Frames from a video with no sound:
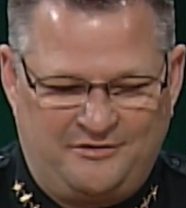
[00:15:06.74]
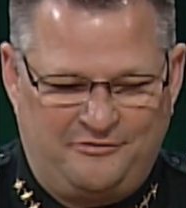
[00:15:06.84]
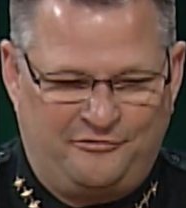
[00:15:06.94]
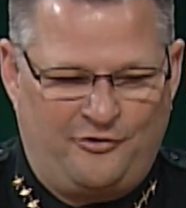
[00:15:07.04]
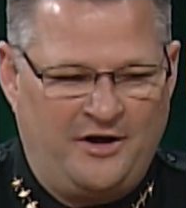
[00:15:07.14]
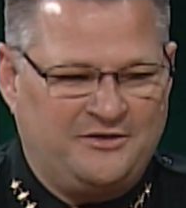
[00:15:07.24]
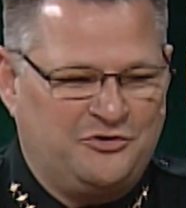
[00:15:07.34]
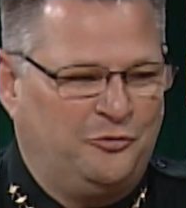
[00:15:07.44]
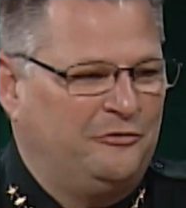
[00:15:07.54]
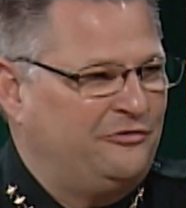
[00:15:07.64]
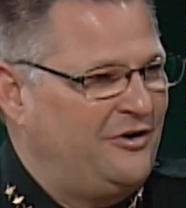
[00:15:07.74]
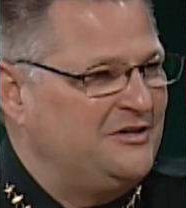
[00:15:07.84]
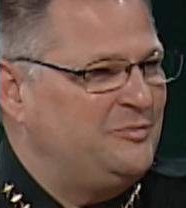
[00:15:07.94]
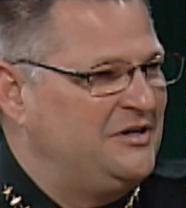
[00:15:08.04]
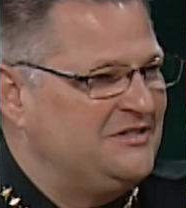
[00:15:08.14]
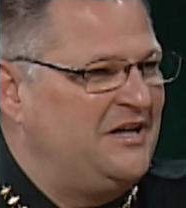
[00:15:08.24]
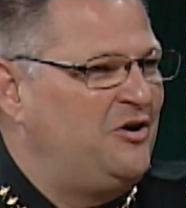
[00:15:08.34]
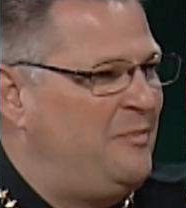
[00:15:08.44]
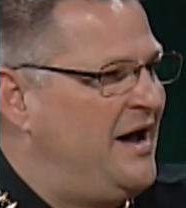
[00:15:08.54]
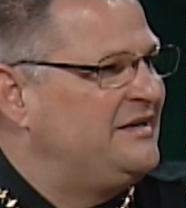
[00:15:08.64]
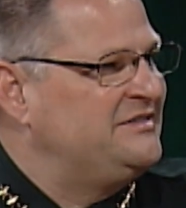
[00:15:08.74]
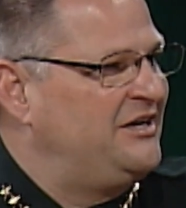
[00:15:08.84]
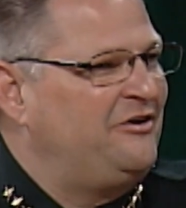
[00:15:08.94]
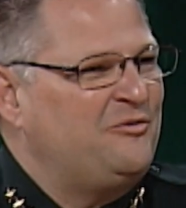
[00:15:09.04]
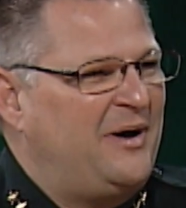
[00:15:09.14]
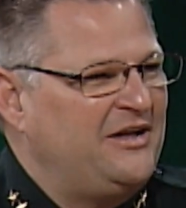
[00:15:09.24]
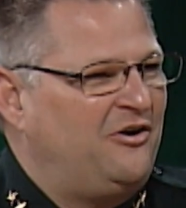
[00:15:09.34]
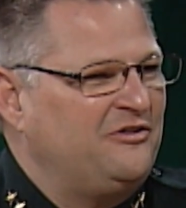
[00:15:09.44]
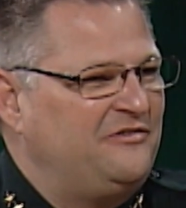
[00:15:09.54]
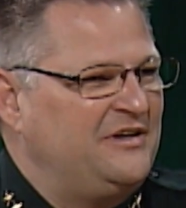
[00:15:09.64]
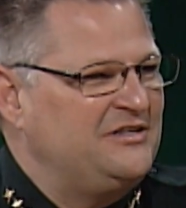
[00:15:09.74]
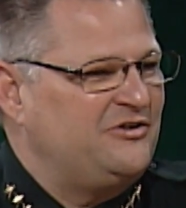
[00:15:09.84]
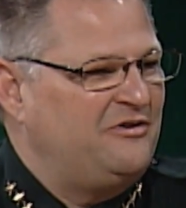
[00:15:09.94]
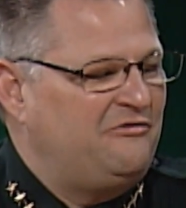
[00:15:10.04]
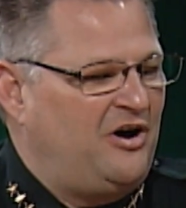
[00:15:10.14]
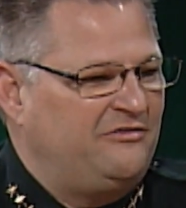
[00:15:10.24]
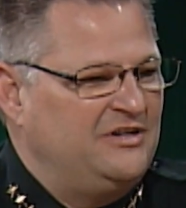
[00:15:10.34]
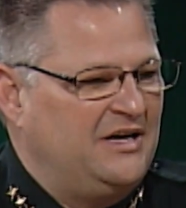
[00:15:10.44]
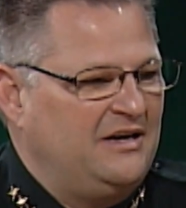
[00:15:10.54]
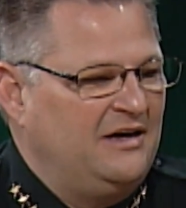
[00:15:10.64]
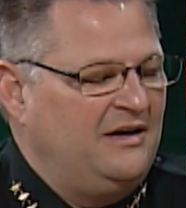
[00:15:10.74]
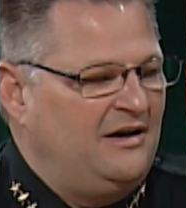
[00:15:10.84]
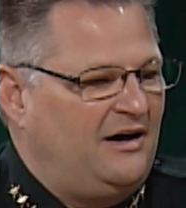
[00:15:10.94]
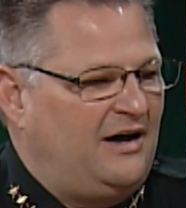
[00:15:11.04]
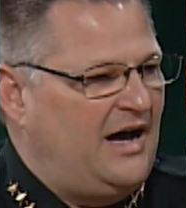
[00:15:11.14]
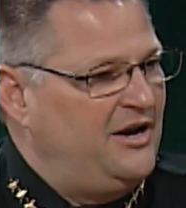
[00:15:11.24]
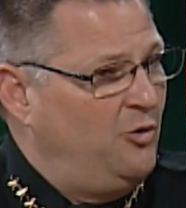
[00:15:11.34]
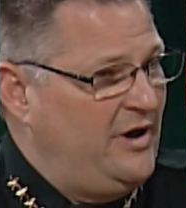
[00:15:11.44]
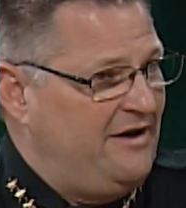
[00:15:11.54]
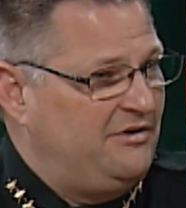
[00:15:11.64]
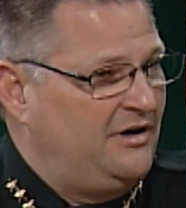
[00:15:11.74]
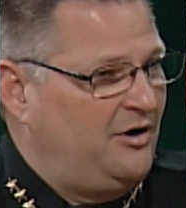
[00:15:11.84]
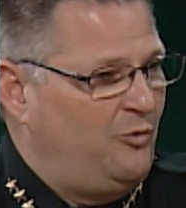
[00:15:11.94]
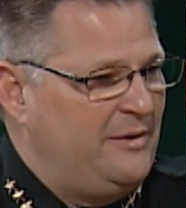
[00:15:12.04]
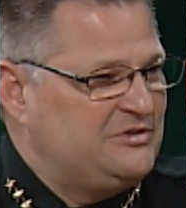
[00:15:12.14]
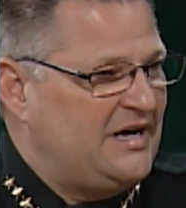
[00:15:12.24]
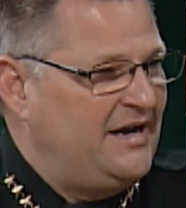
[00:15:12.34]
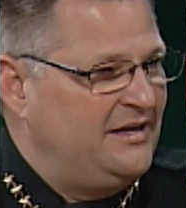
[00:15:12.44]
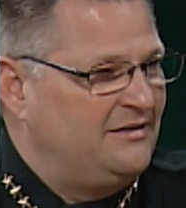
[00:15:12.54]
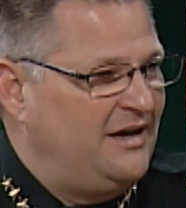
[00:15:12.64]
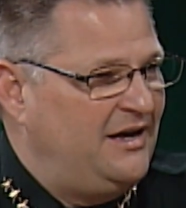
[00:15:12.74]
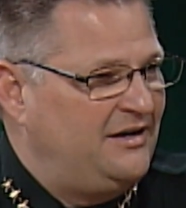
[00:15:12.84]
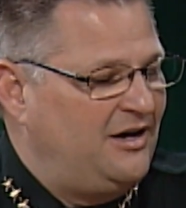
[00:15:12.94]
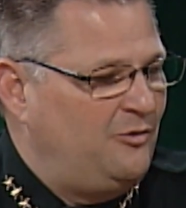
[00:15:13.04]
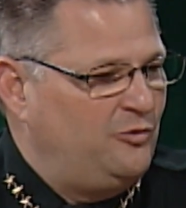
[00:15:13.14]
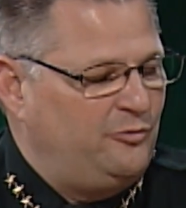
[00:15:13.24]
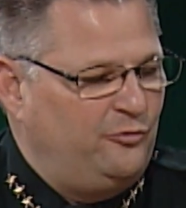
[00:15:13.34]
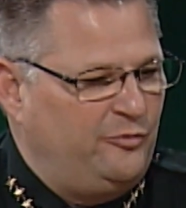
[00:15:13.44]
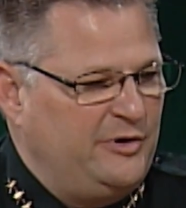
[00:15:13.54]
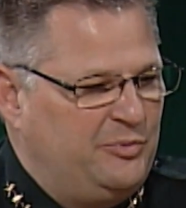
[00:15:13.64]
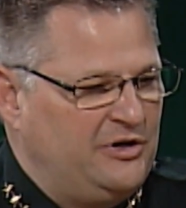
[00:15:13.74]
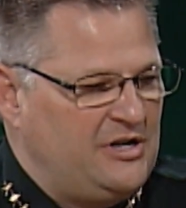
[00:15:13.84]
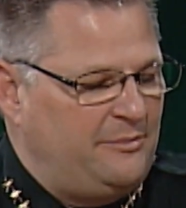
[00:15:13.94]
front tool for us because they go back and tell everybody all the things they're involved in. I know we have a website, and we'll be putting